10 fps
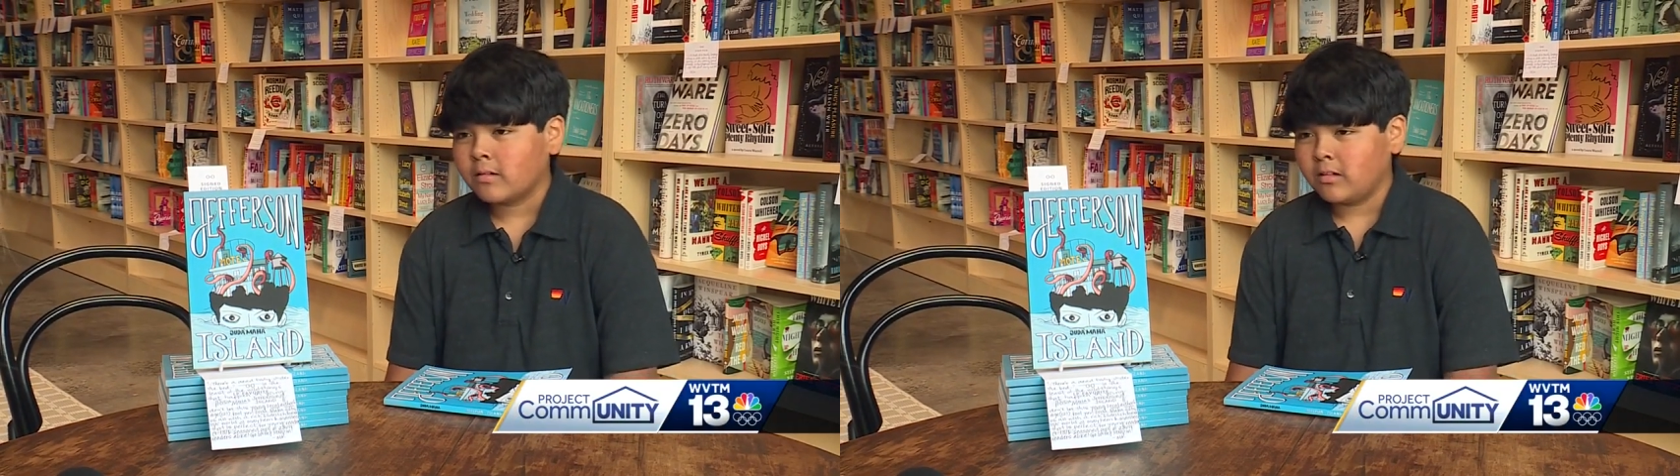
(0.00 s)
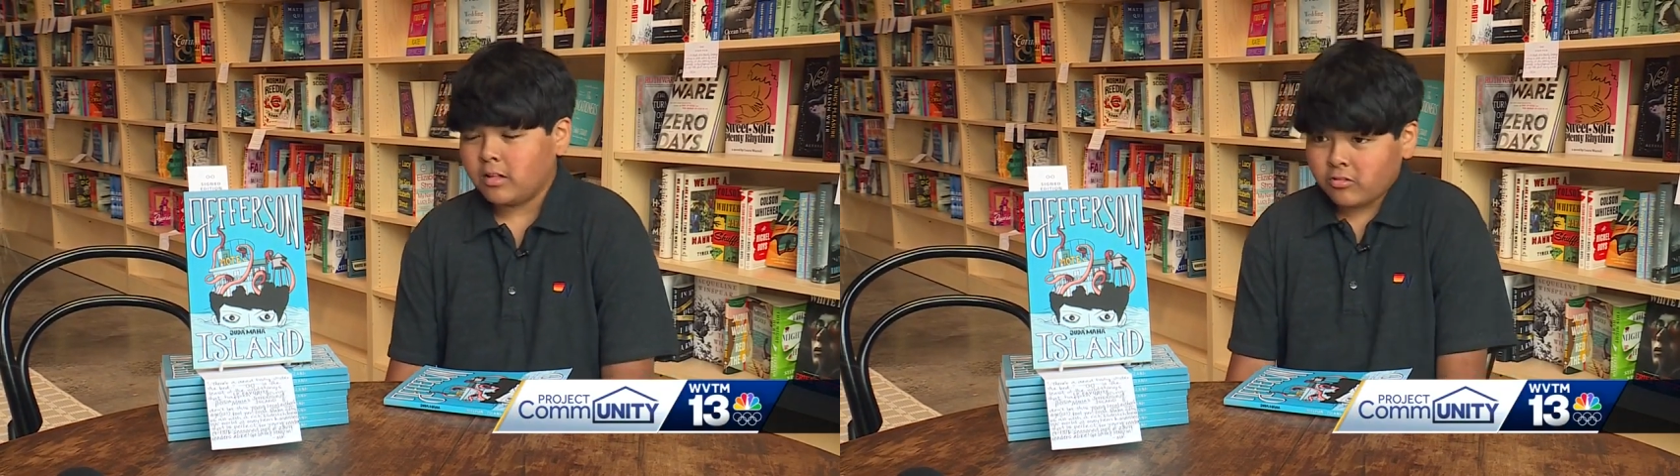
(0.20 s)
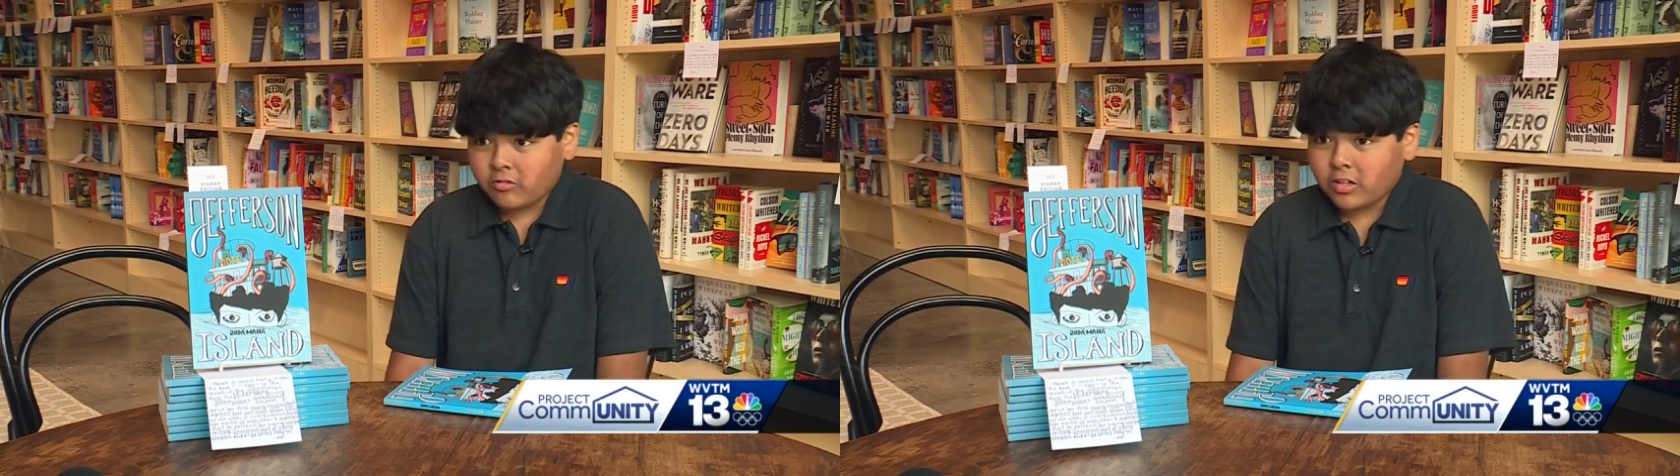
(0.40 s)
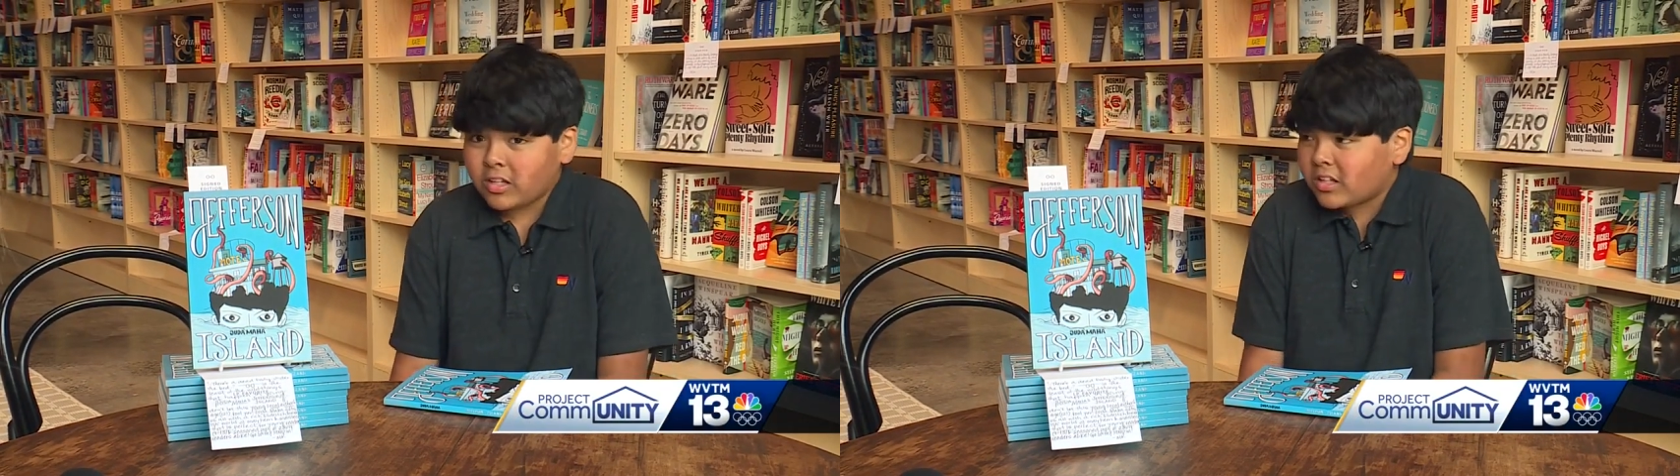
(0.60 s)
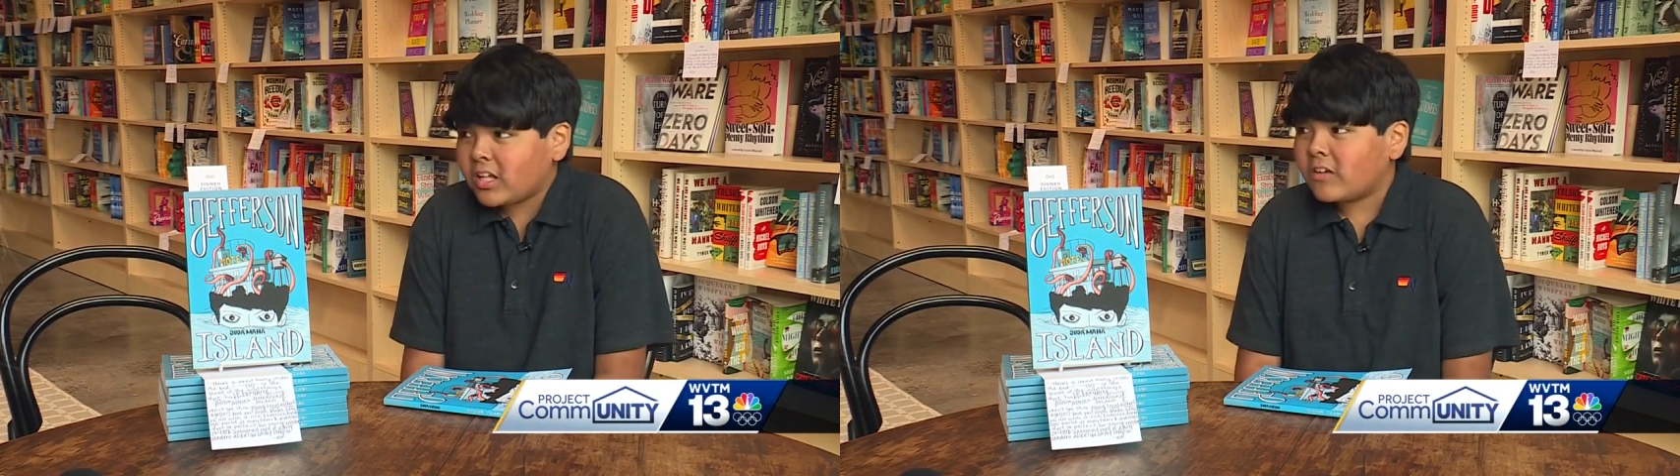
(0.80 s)
Even
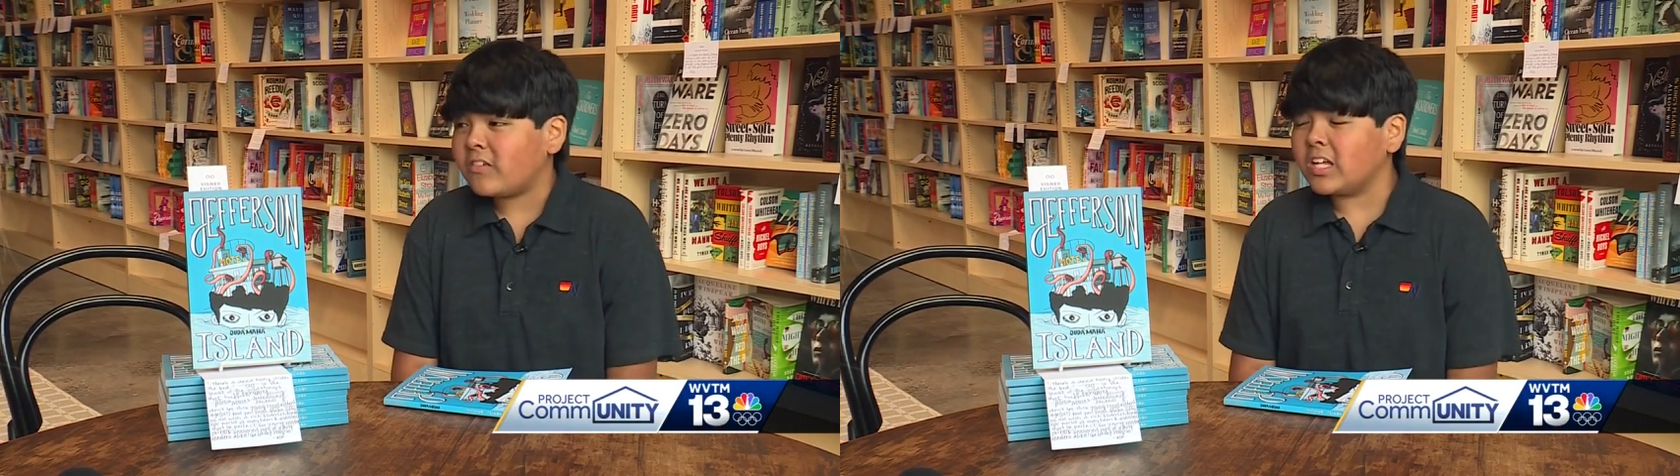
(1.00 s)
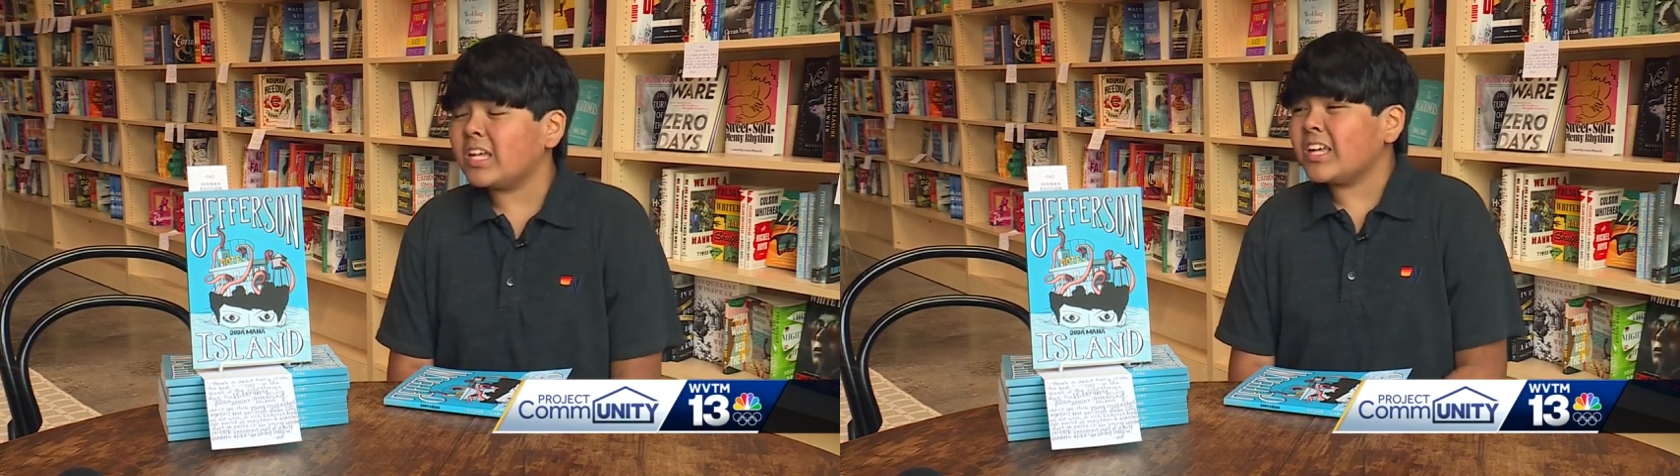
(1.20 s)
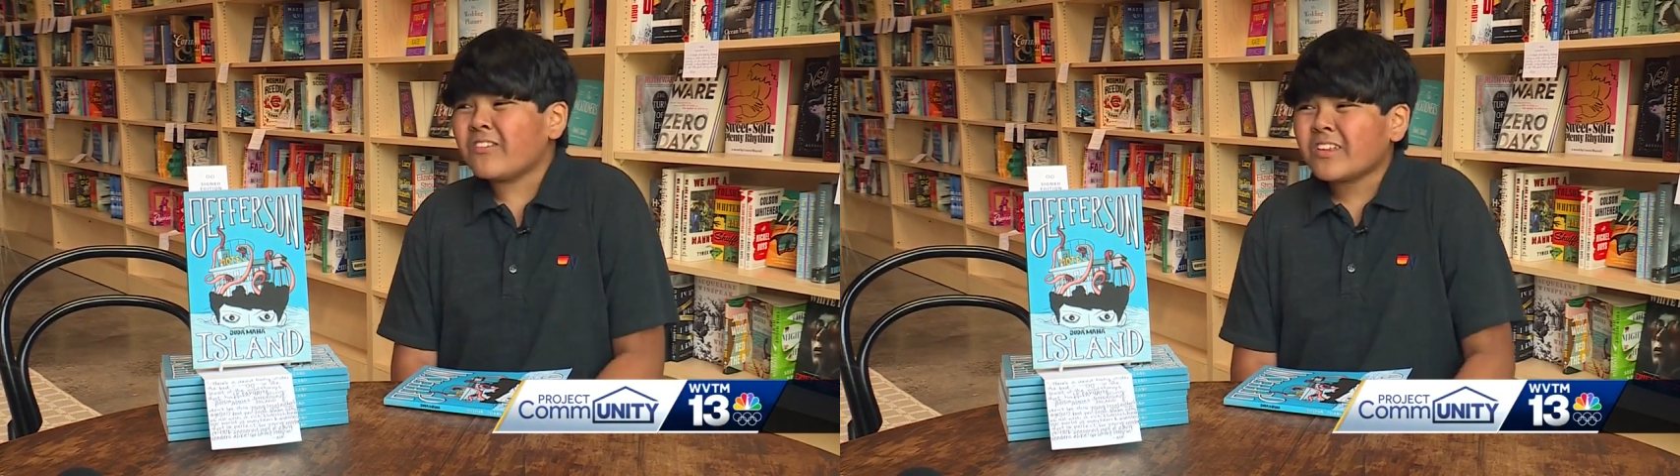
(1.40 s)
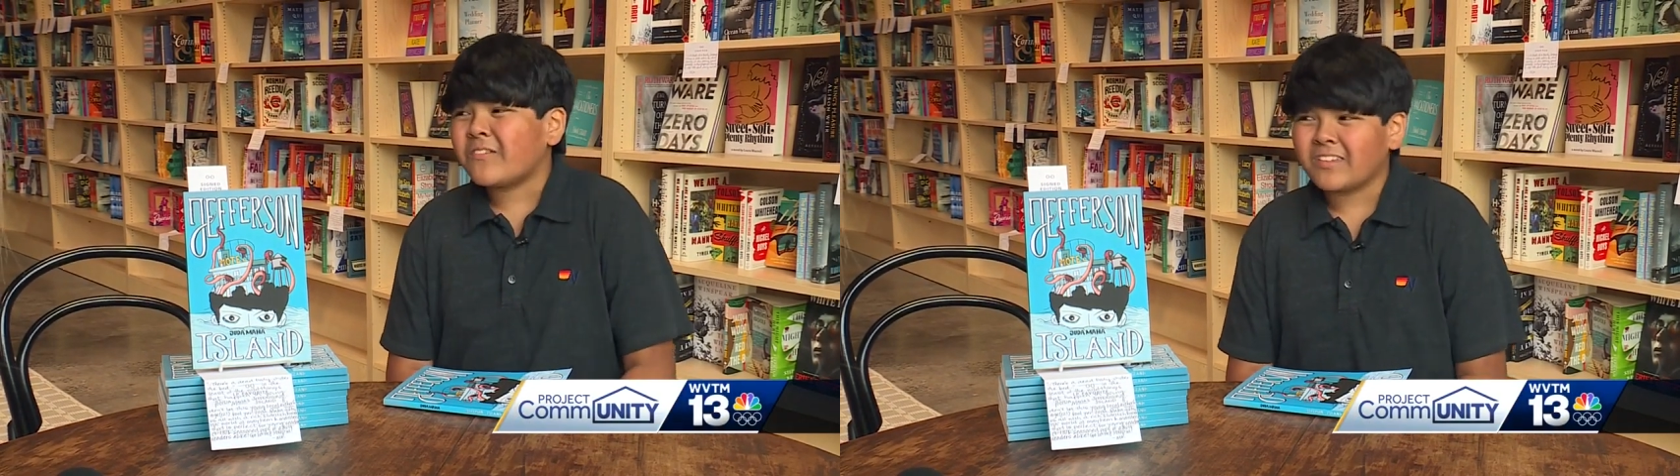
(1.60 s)
if